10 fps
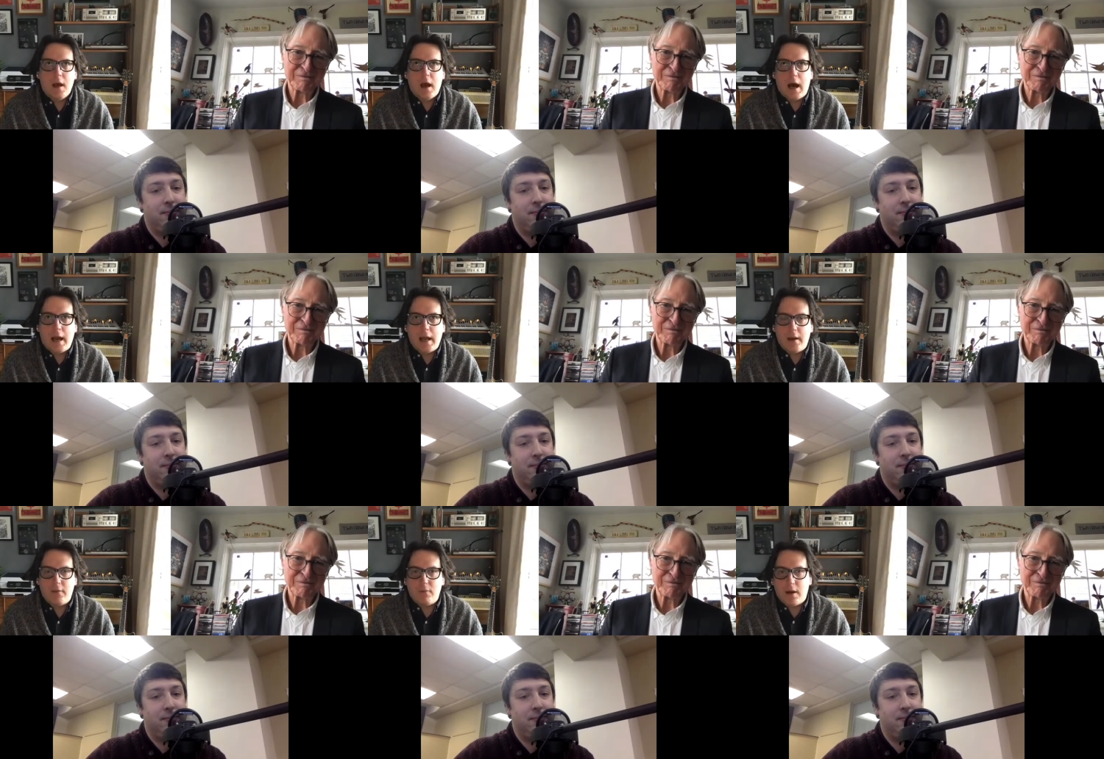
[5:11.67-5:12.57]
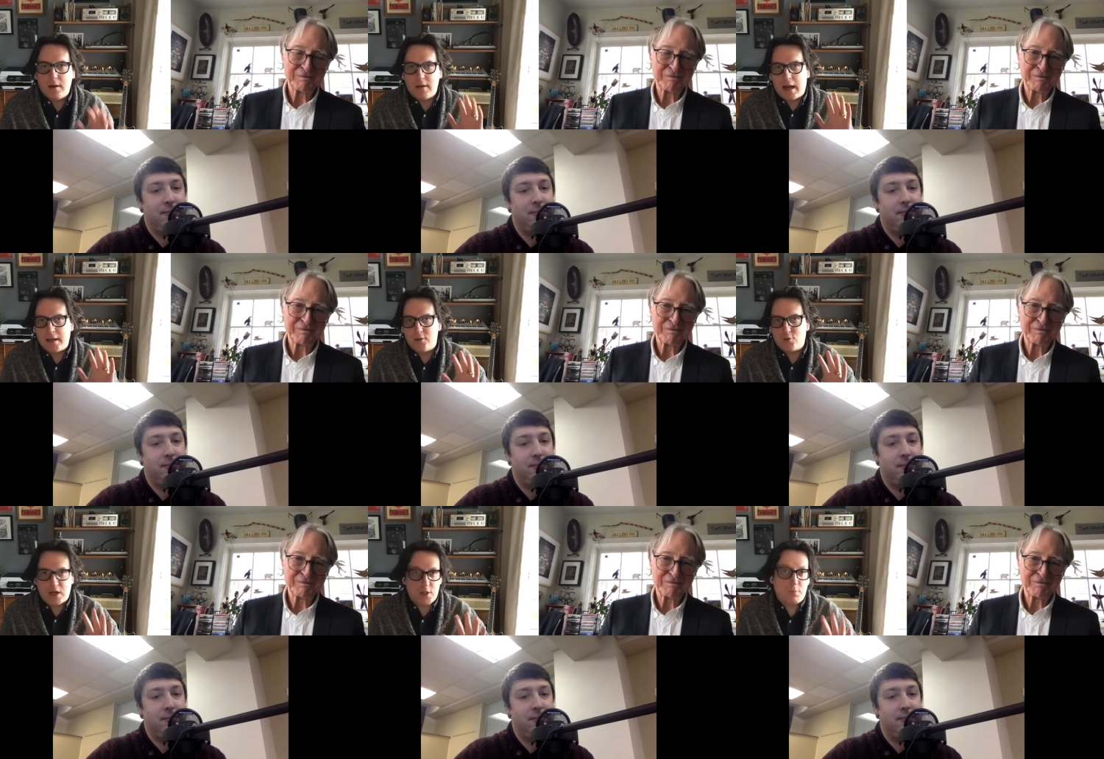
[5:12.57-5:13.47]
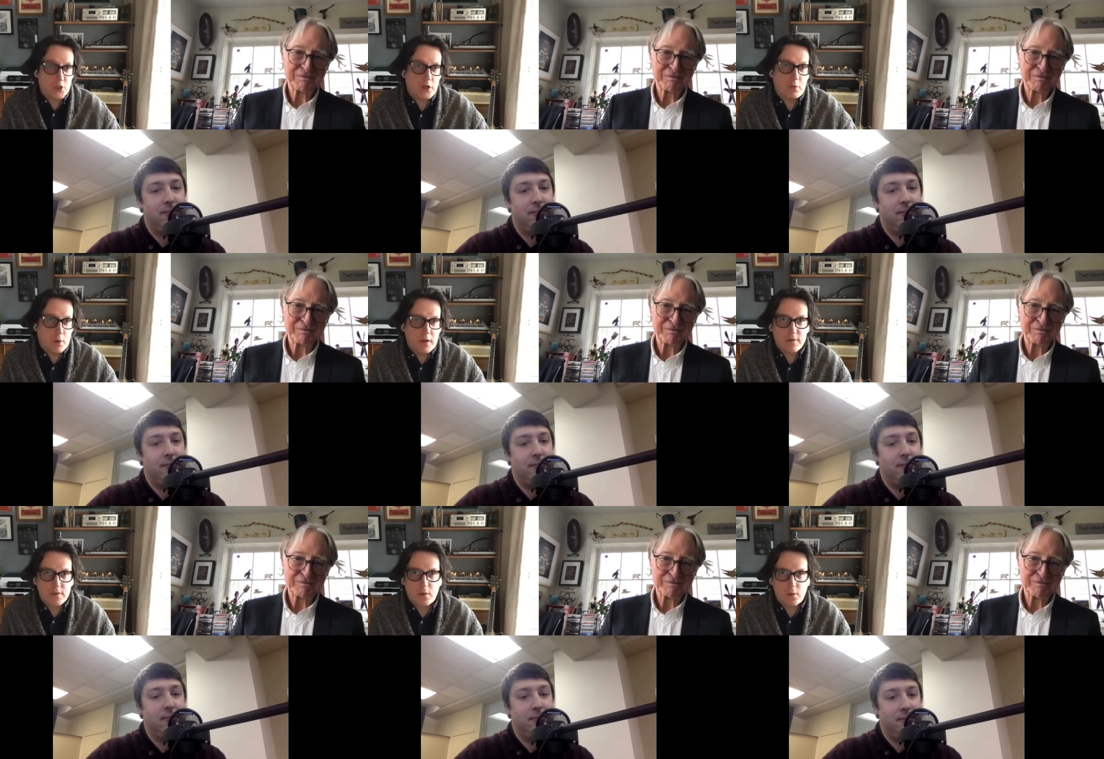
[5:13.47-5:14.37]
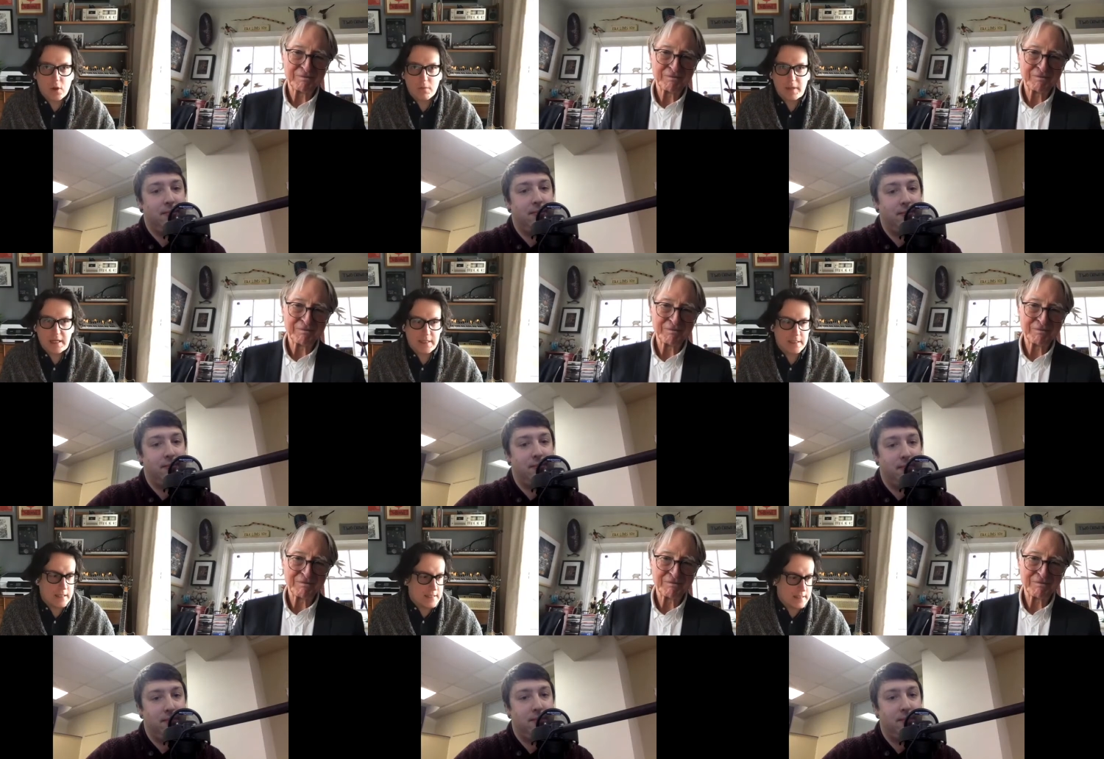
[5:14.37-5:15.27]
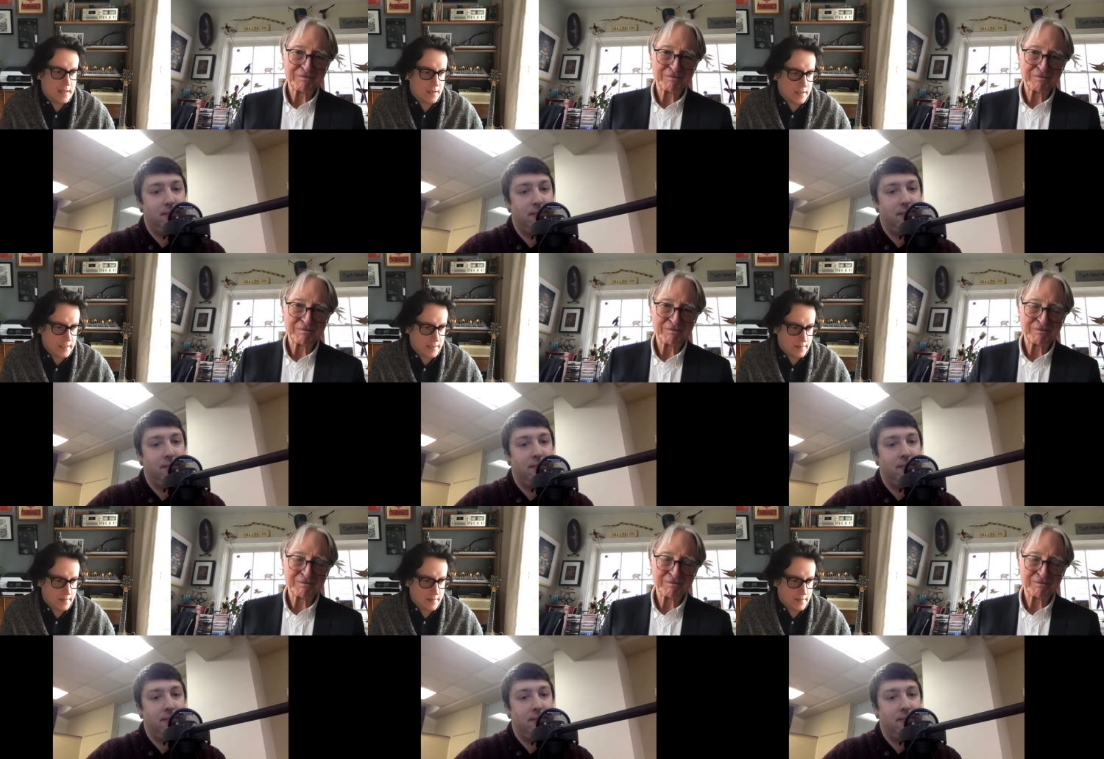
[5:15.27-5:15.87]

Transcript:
Speaker 1: I I tried to push it away for so long because it, it's not like